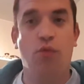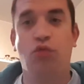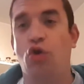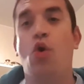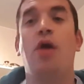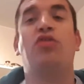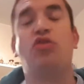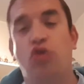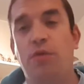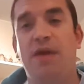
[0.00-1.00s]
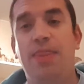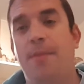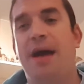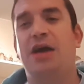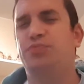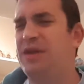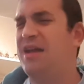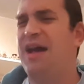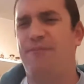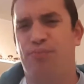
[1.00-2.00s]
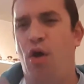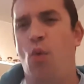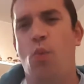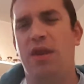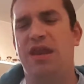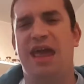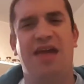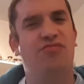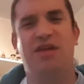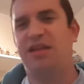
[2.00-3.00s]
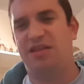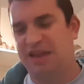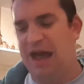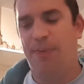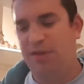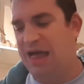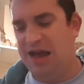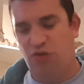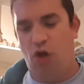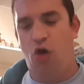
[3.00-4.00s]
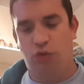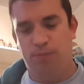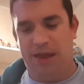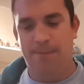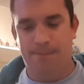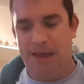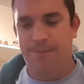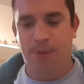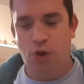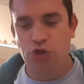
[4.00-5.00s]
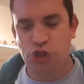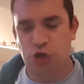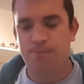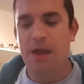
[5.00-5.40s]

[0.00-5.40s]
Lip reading: Don't know who else is going to be in the match, but I'd have Braun winning it, really to capitalise on being pushed.